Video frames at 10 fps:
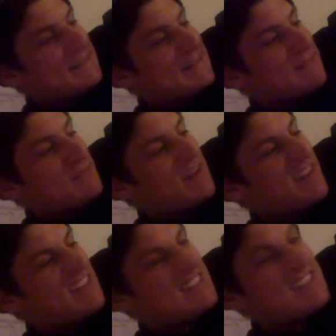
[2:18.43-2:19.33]
I
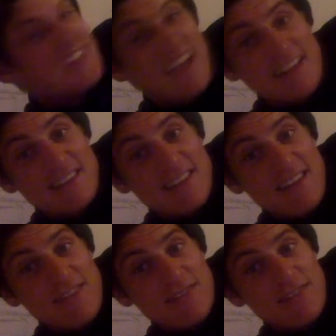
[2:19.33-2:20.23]
think it's sad
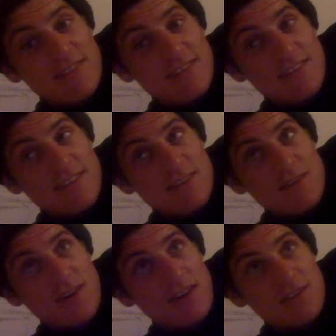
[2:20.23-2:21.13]
if you
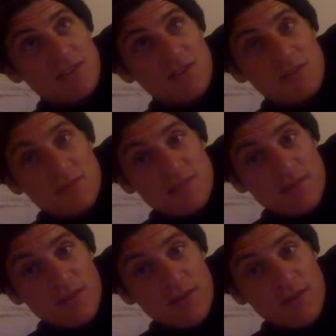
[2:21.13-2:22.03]
can't just compliment
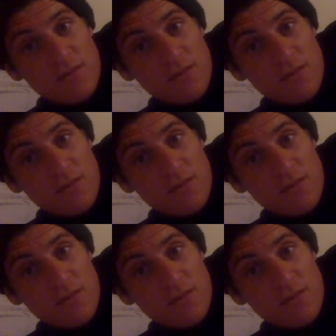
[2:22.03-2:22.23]
someone